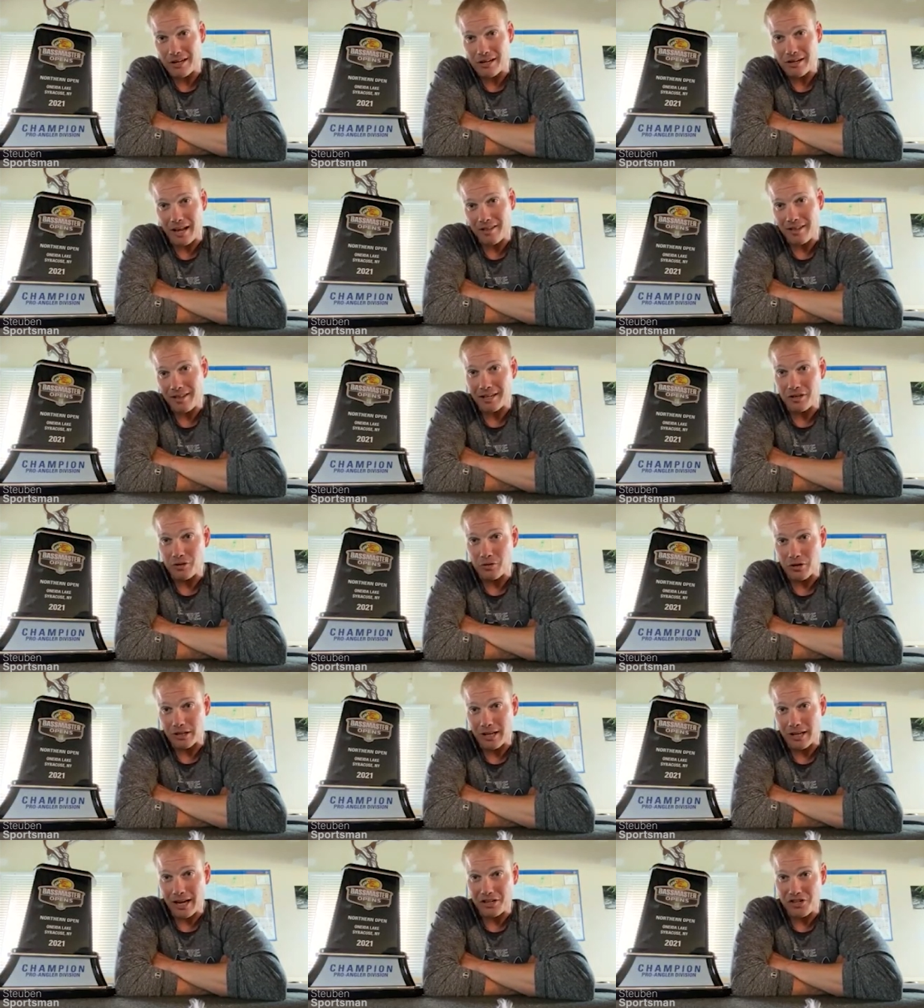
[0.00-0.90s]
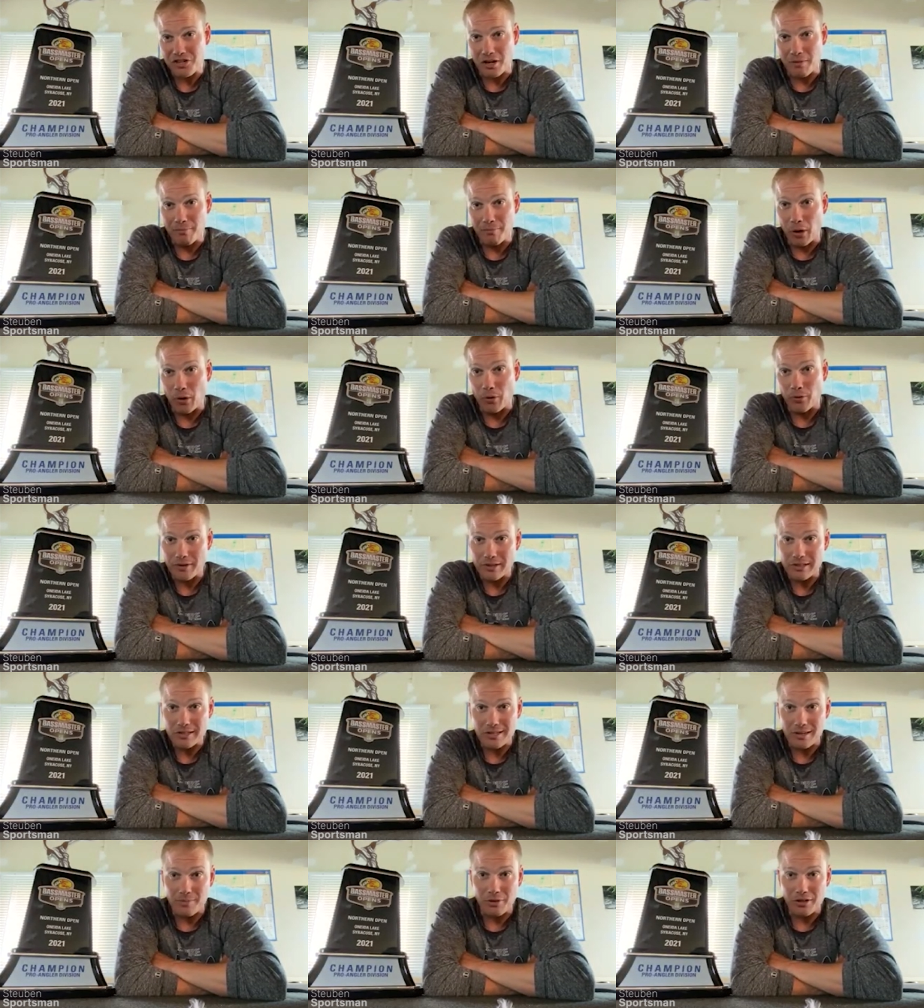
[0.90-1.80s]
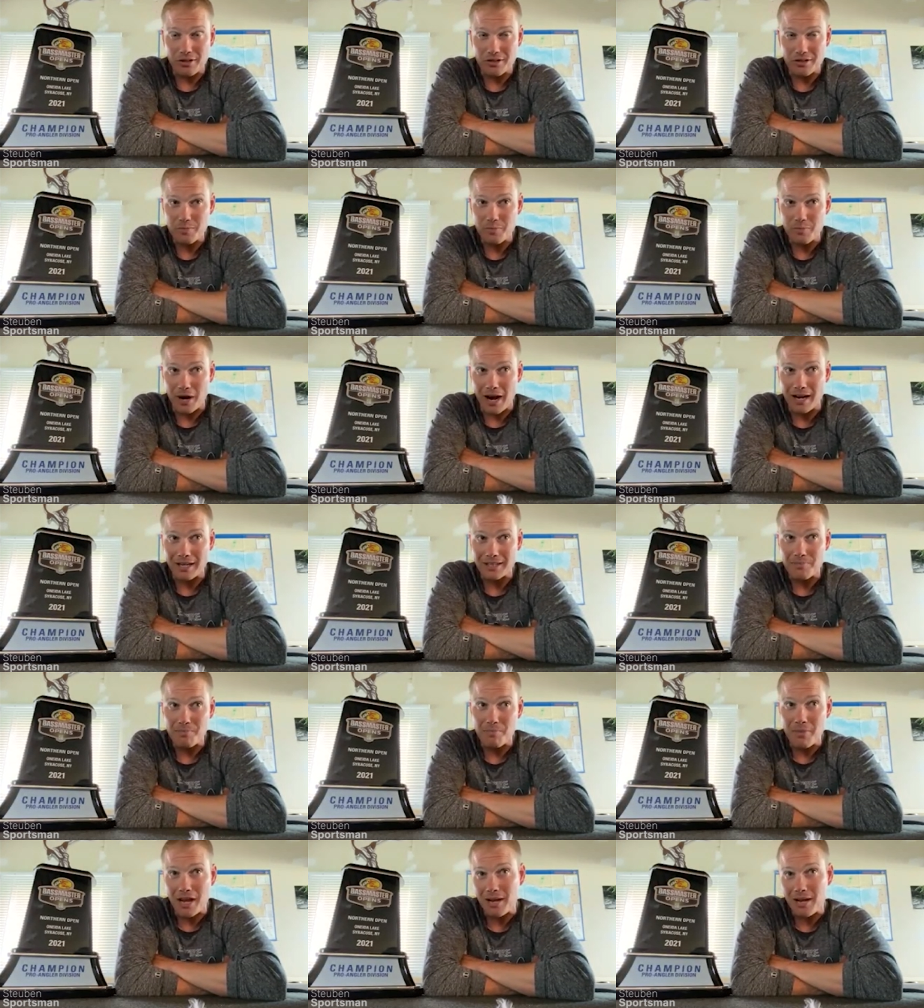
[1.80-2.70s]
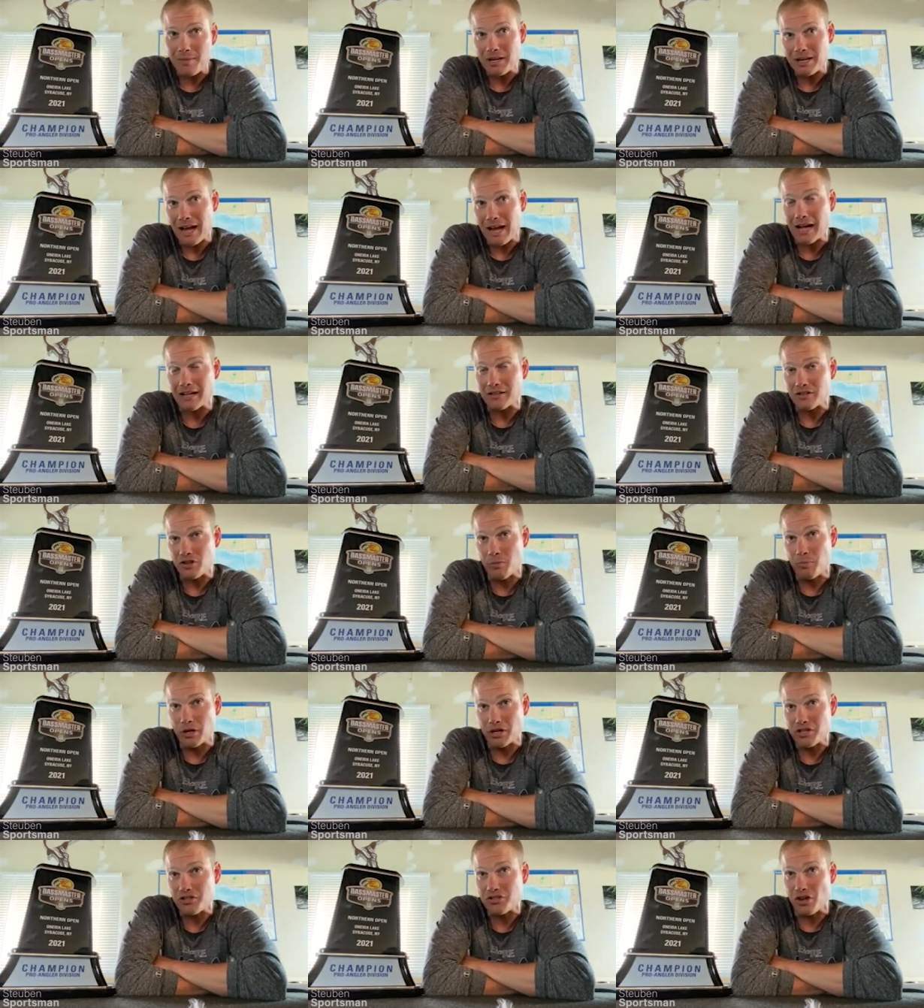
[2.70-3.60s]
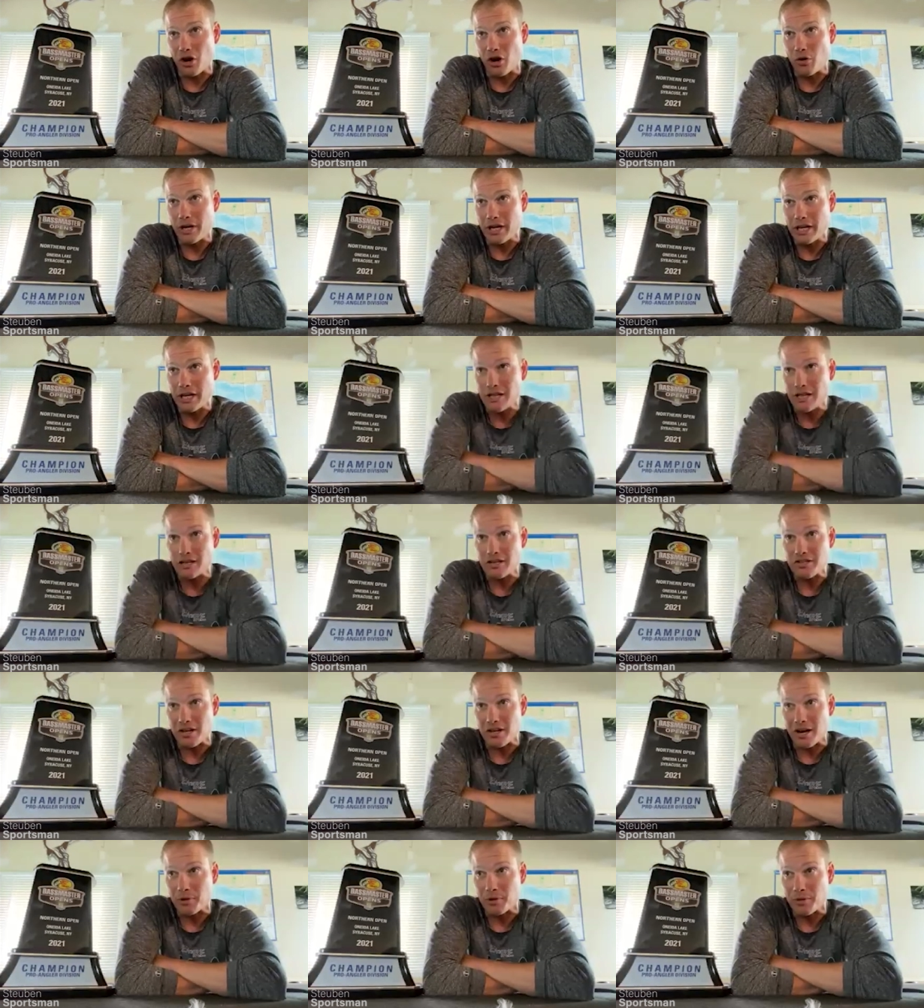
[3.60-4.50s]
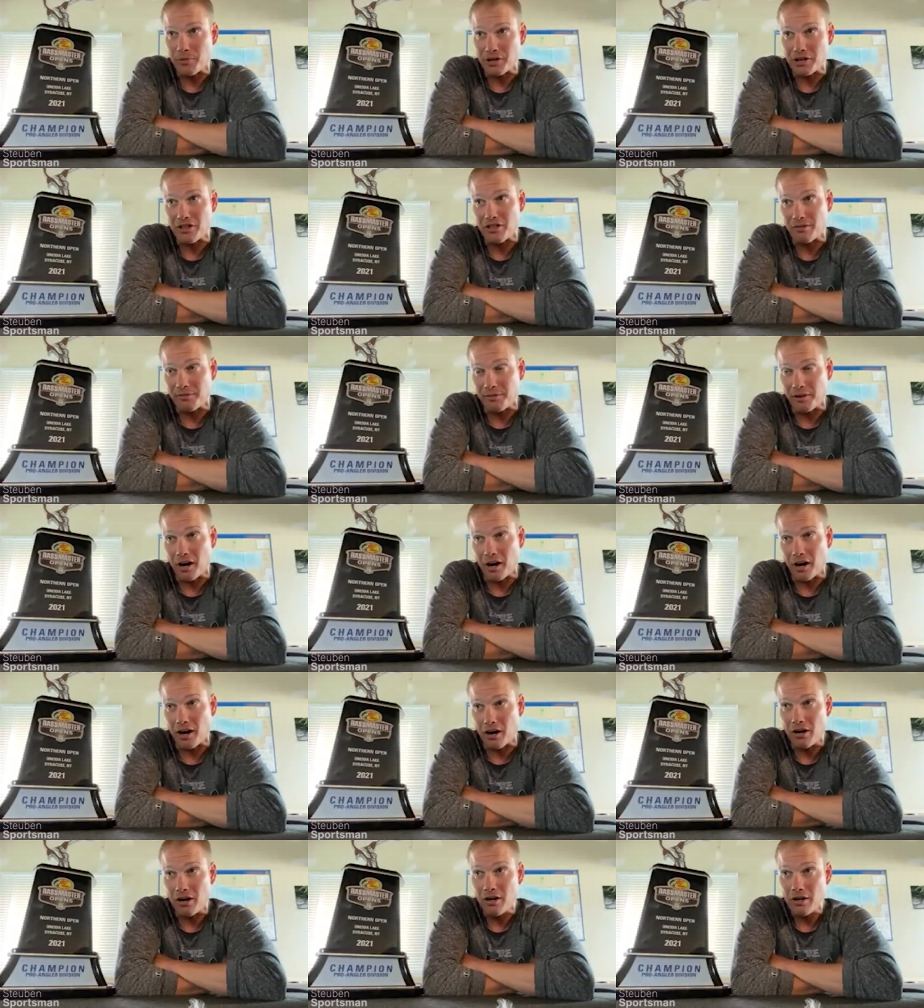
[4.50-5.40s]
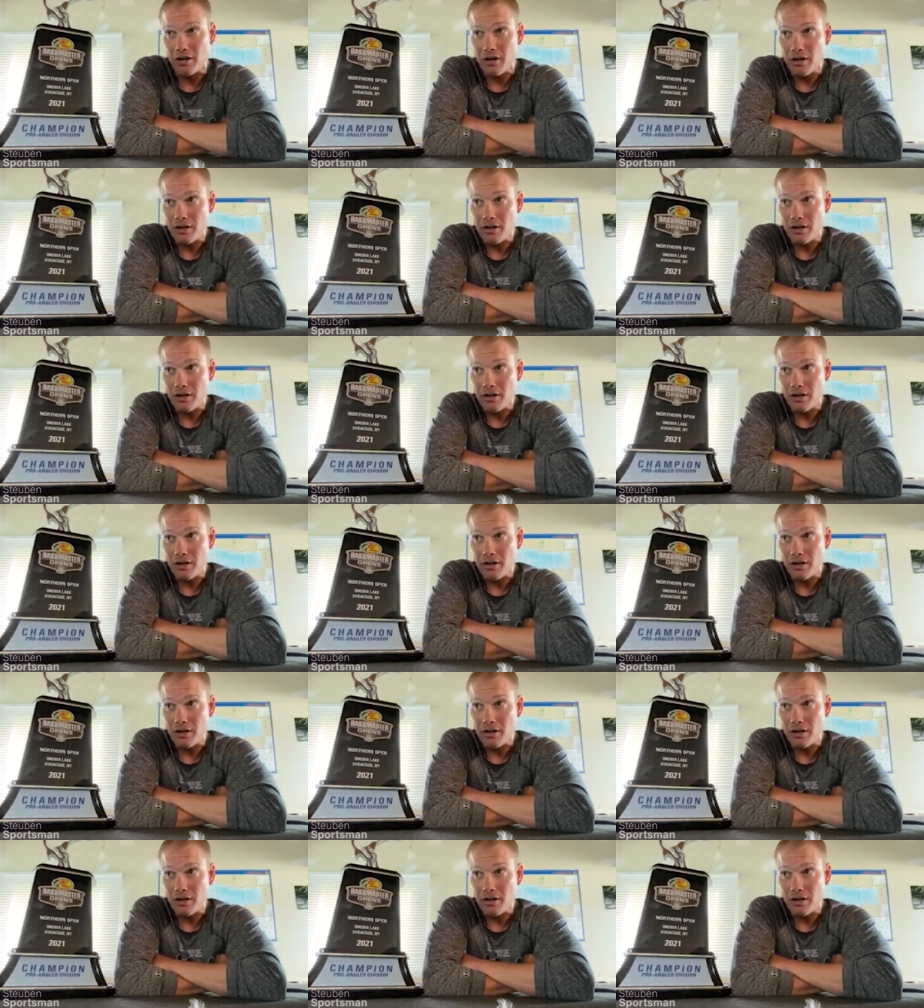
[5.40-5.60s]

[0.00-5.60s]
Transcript: And I think you could catch them both in similar spots, maybe not so much so in the summer, but in the fall,